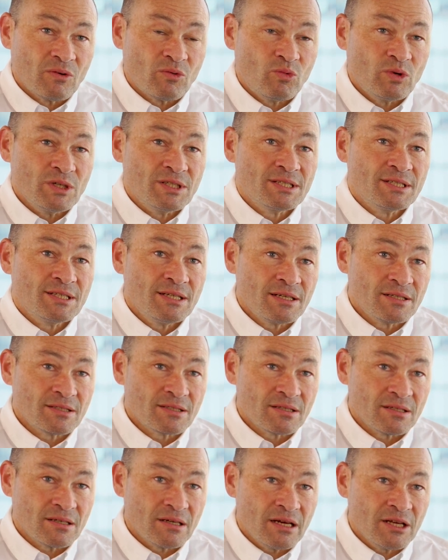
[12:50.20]
with
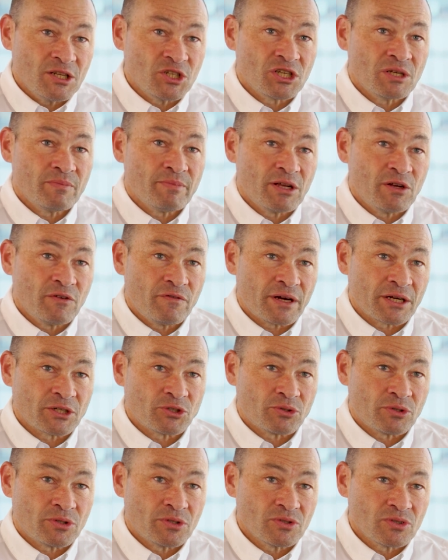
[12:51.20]
six engine
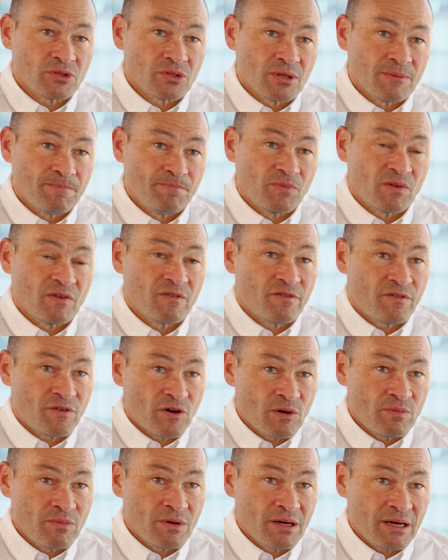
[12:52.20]
manufacturers,
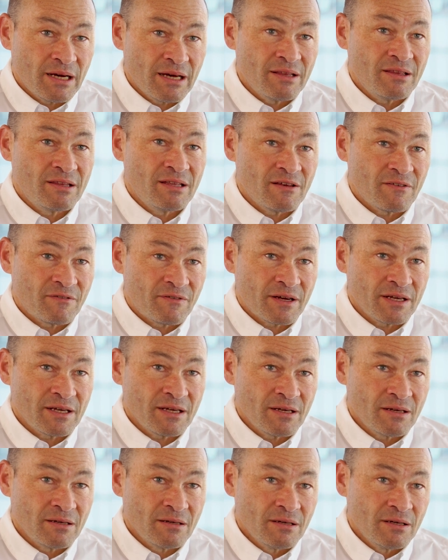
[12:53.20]
FOM and the
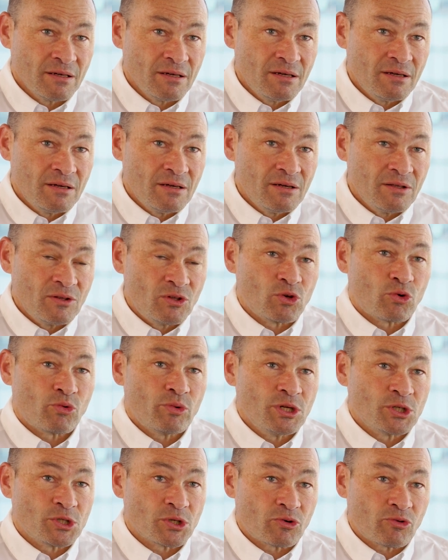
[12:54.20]
FIA, to
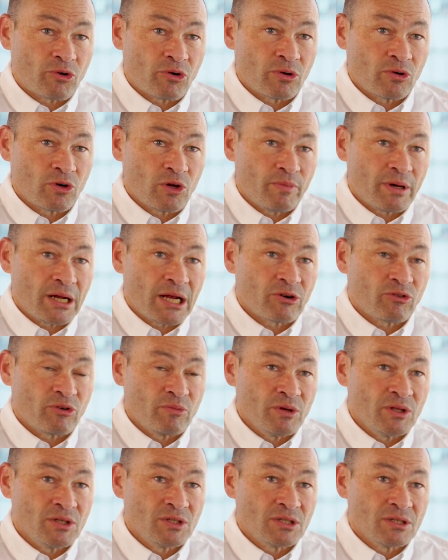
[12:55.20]
reach a global
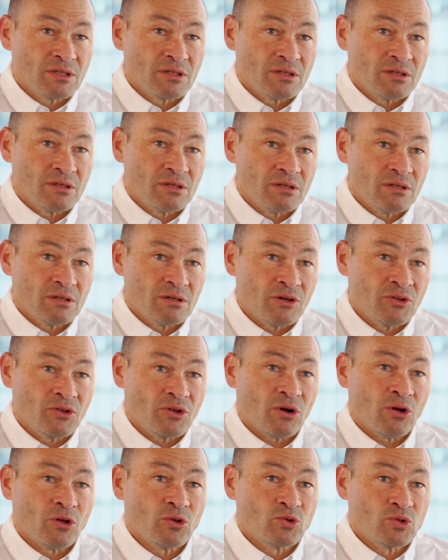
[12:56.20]
agreement on
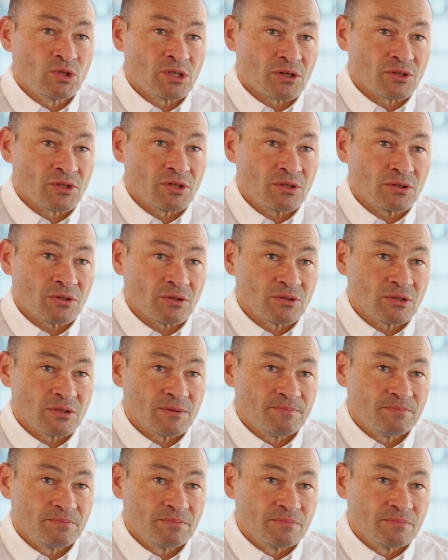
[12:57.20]
all those articles.